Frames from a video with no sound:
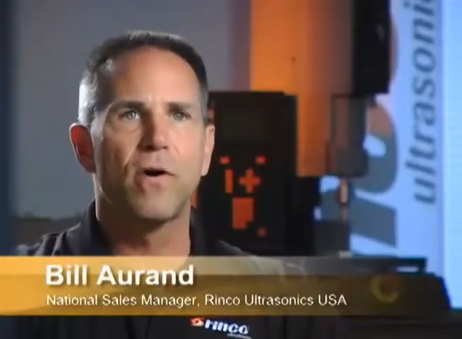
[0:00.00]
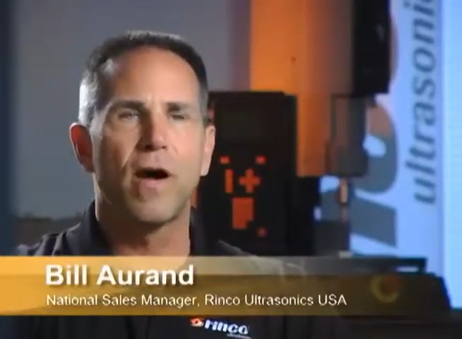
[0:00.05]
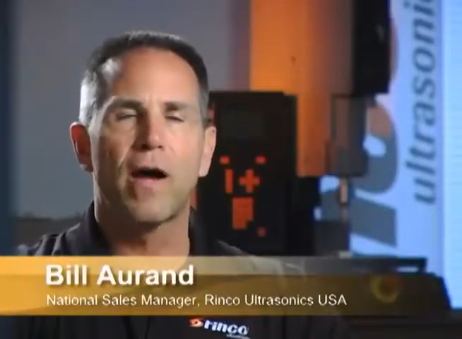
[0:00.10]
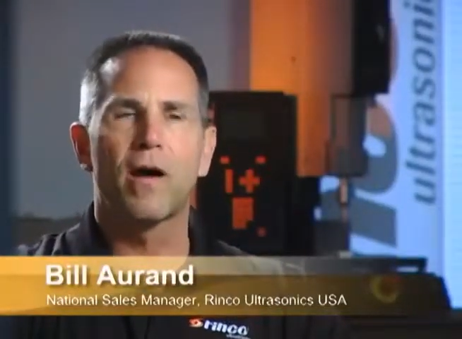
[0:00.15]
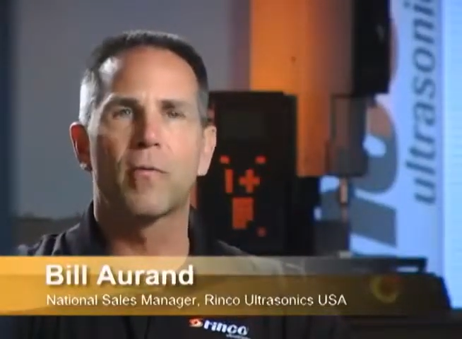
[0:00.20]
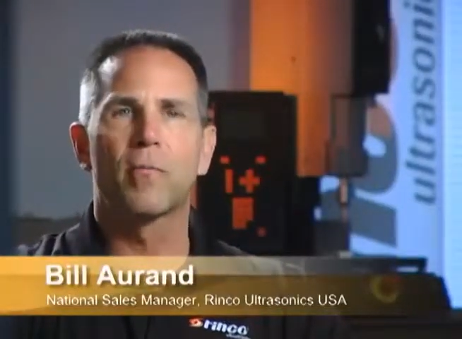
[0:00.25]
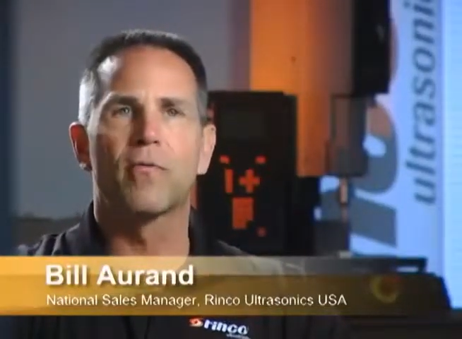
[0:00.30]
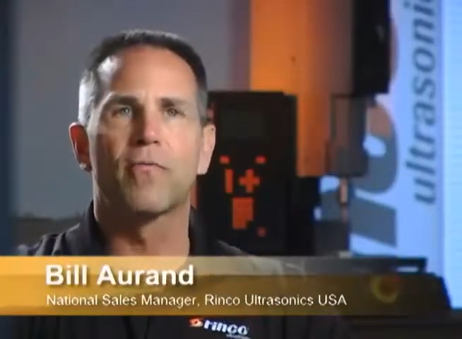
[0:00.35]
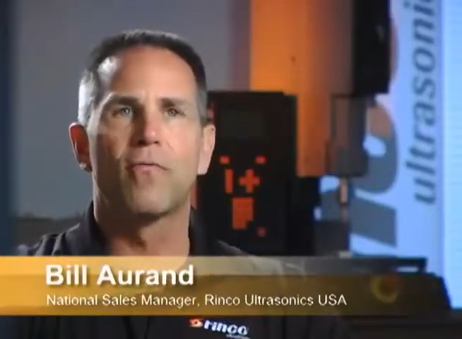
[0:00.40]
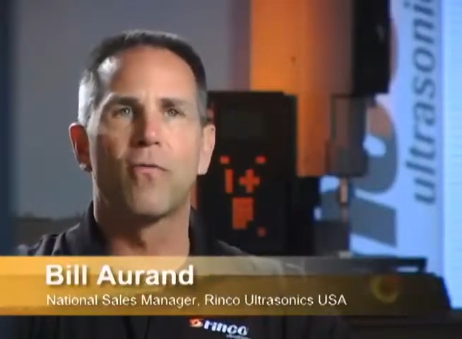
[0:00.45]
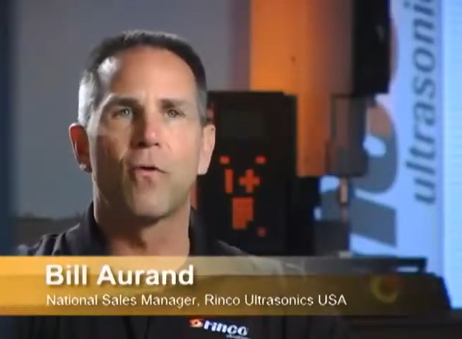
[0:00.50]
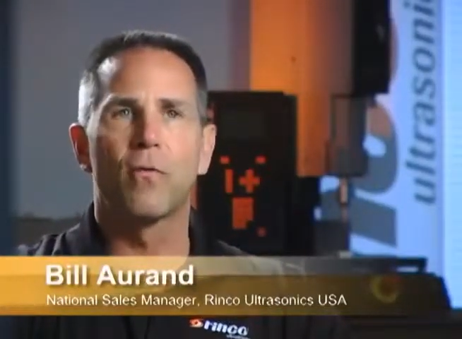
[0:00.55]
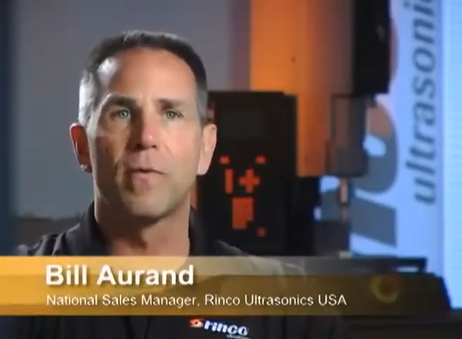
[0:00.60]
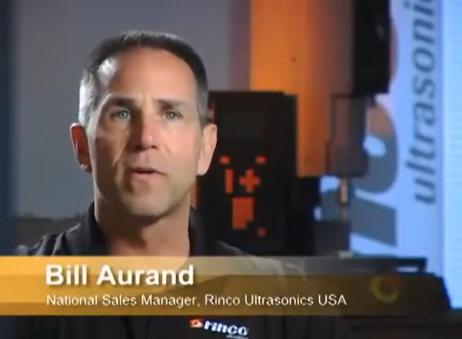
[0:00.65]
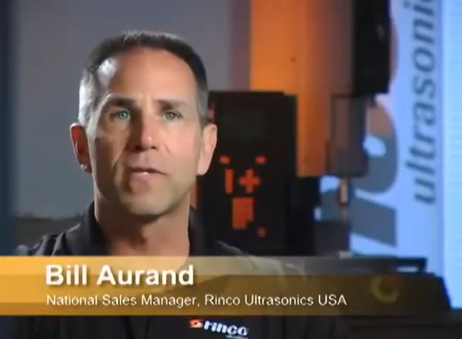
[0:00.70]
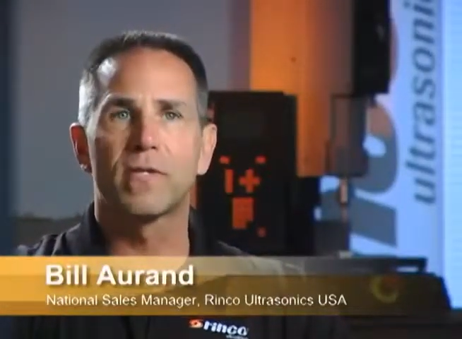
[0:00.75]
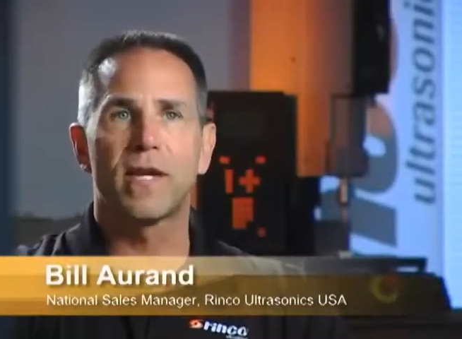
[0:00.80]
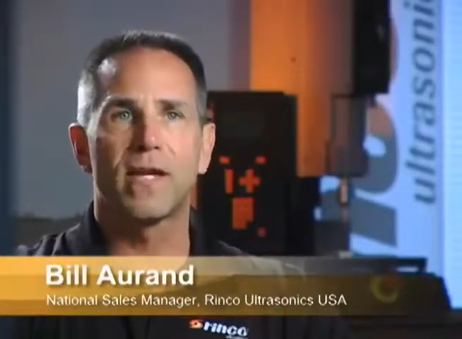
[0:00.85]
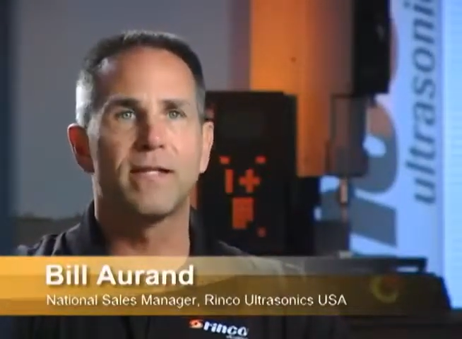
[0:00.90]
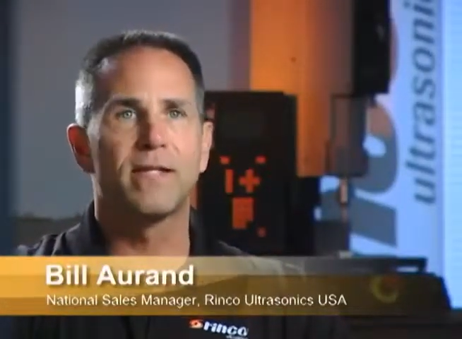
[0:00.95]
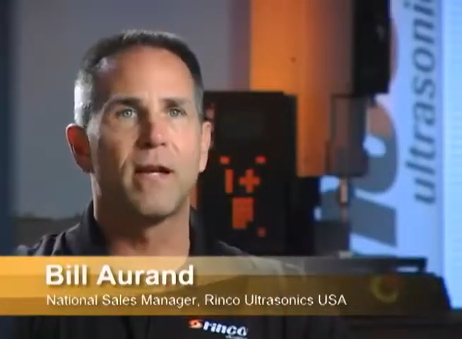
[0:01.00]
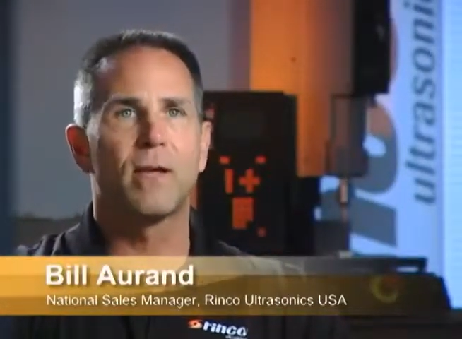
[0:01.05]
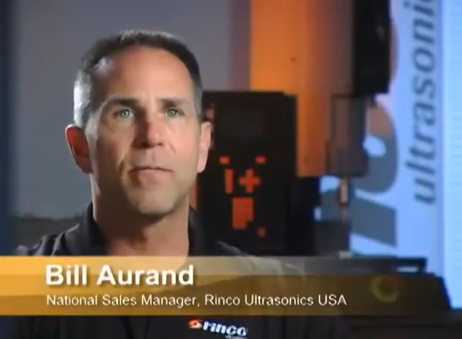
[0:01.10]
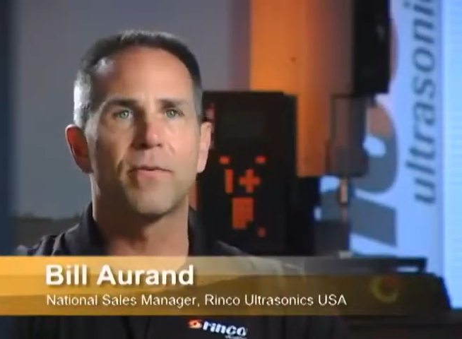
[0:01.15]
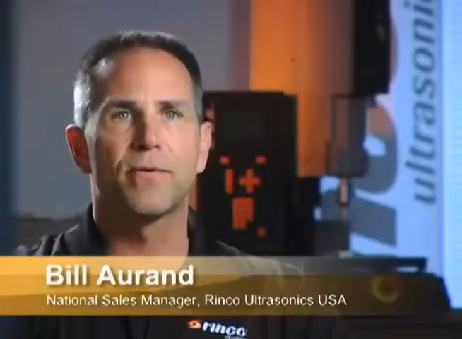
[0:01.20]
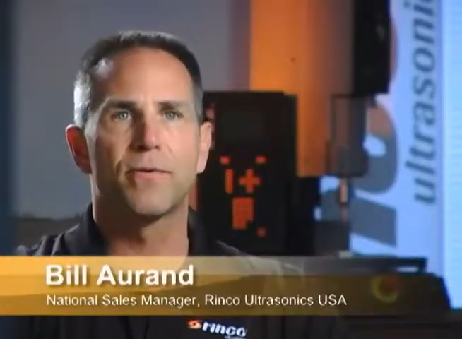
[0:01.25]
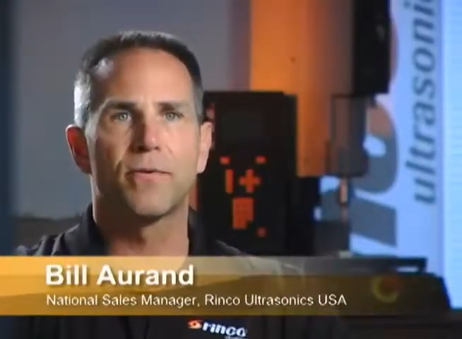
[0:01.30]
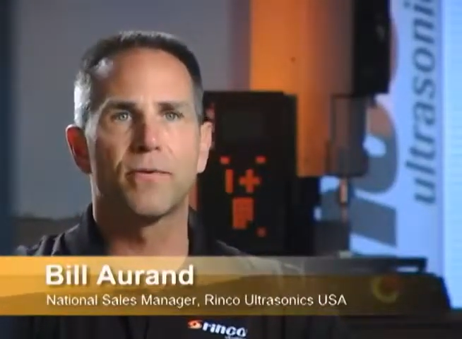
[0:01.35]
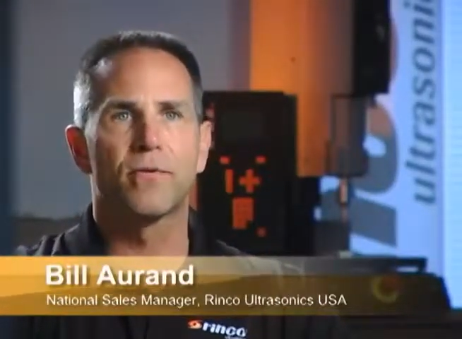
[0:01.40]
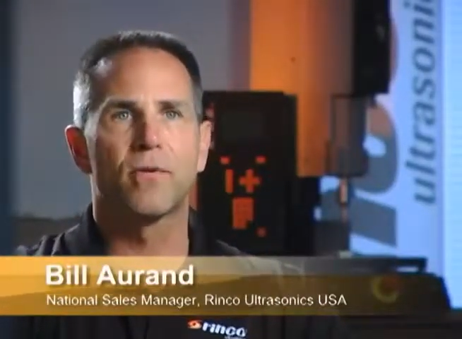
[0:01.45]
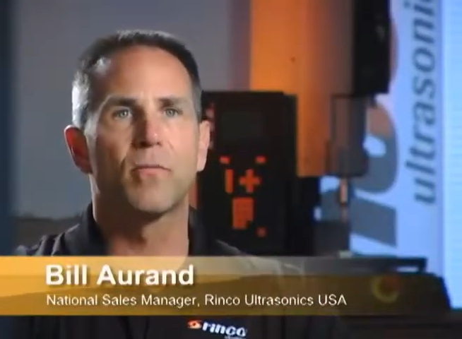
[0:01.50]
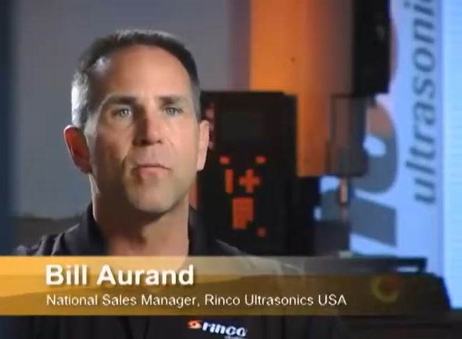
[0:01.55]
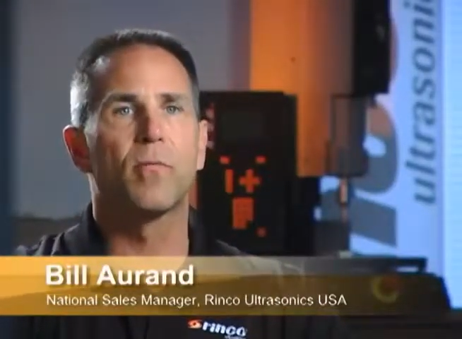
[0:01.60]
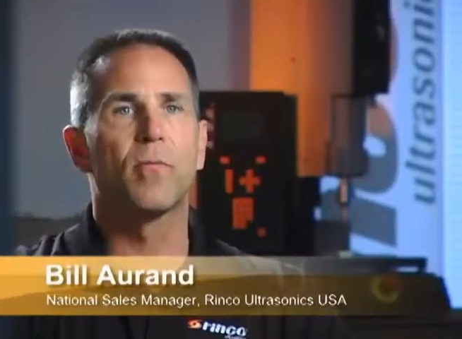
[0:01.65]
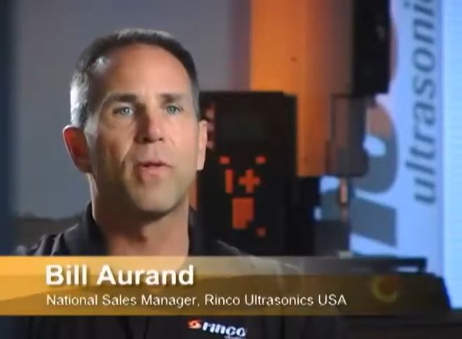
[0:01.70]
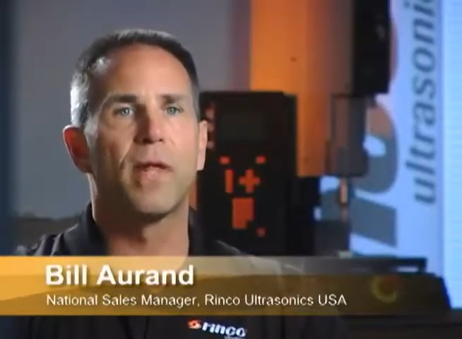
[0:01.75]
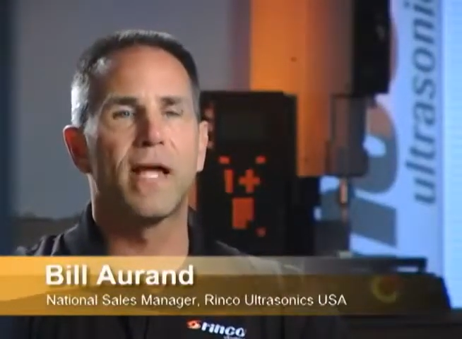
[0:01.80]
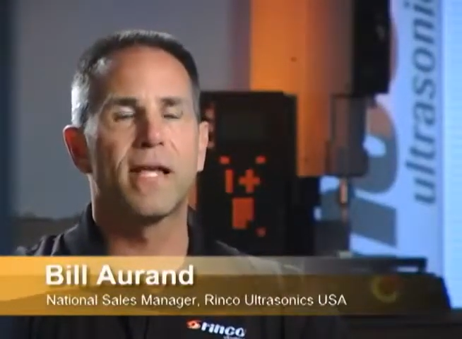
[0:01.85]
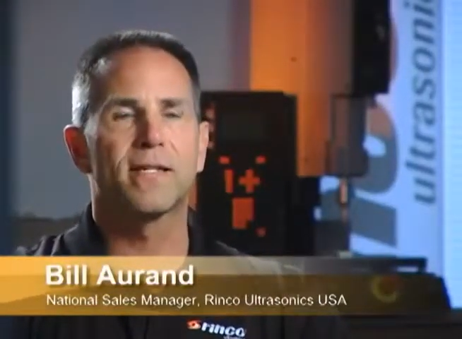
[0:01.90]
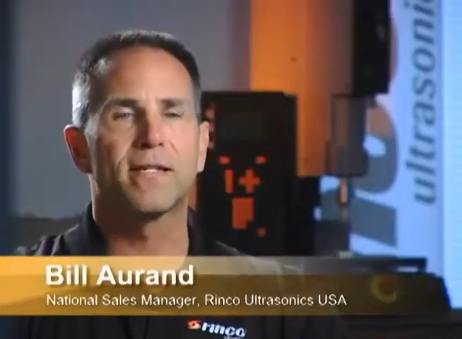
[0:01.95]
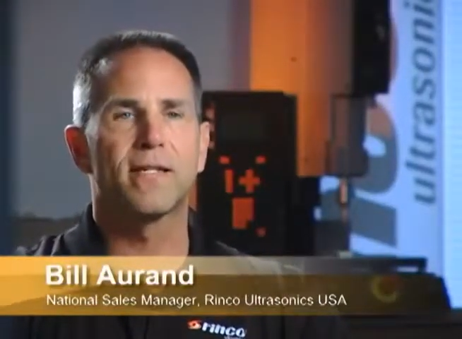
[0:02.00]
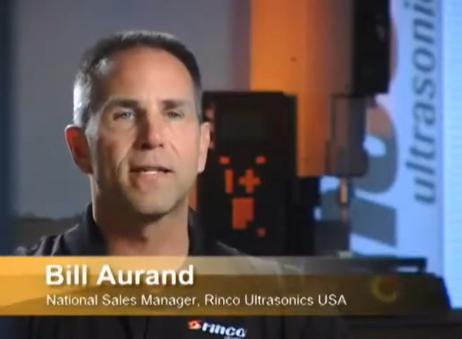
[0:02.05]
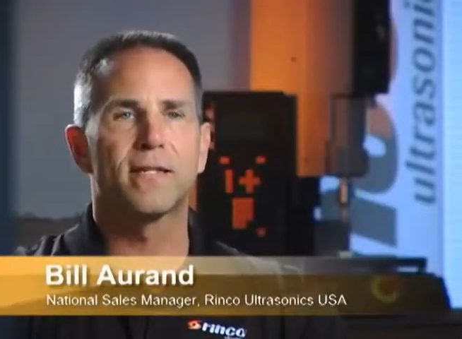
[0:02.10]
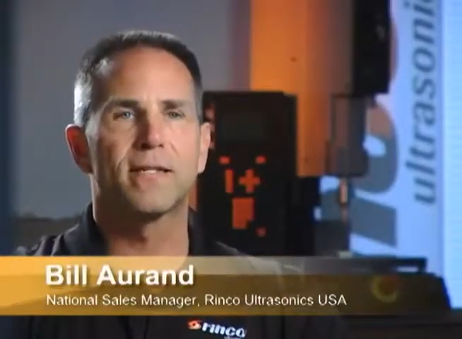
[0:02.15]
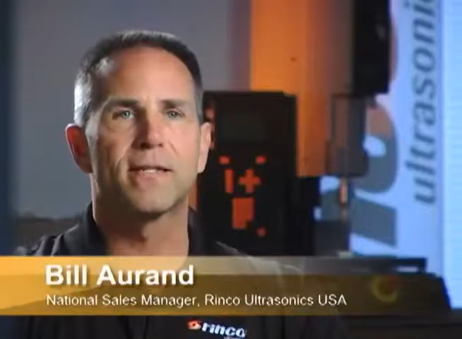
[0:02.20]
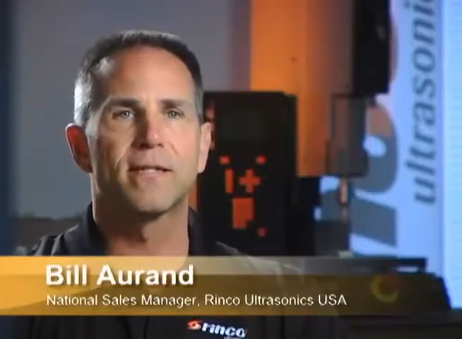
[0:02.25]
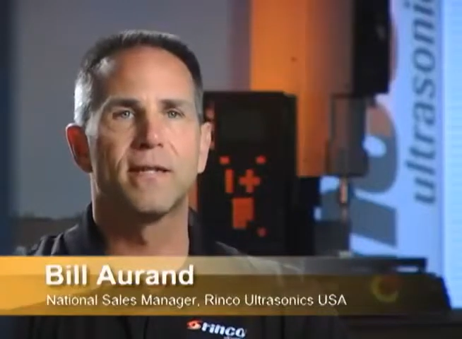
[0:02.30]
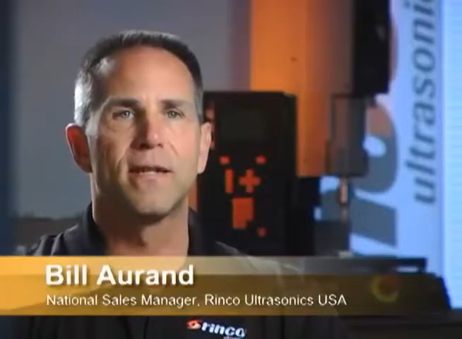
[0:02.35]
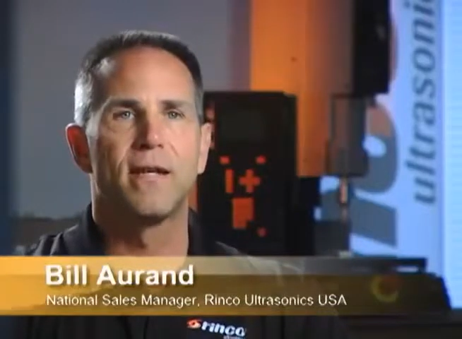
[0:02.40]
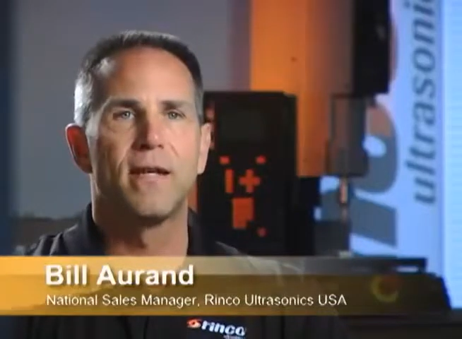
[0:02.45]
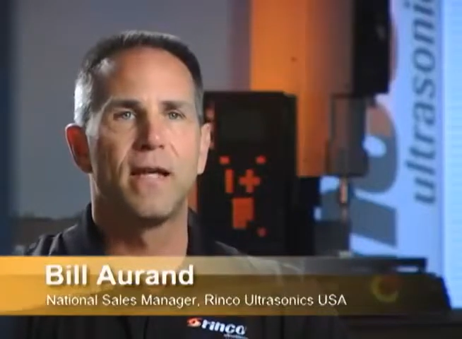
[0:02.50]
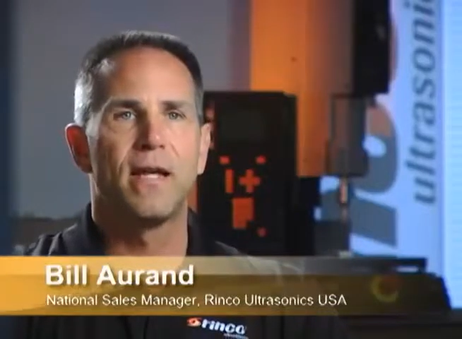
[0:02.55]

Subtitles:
higher performance, high temperature thermoplastics,